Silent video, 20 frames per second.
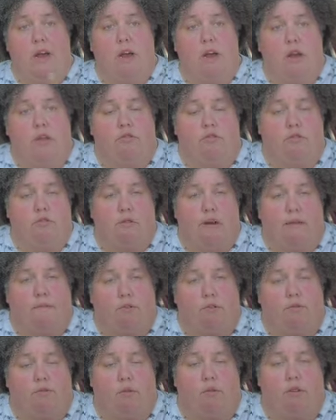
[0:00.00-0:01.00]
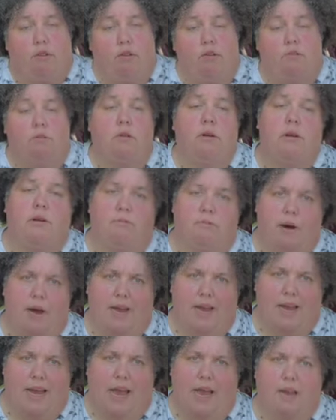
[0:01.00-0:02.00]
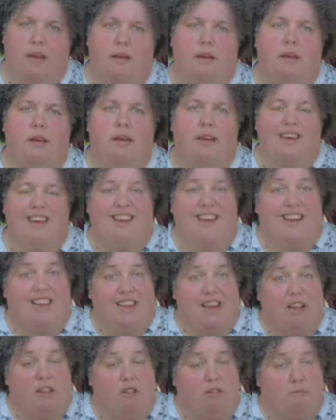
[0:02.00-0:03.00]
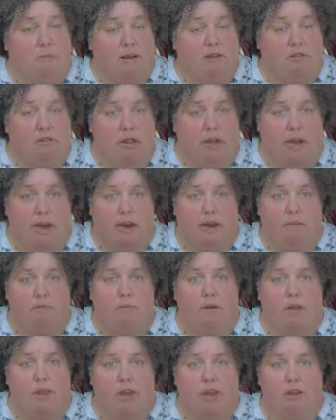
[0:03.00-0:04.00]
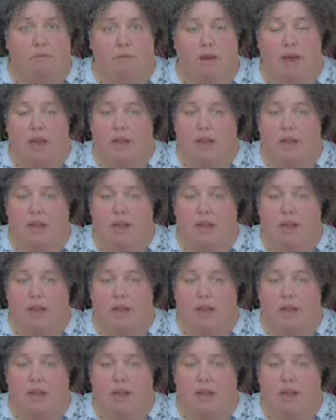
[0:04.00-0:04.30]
screwdrivers for too, but again, that's a specialty item that you may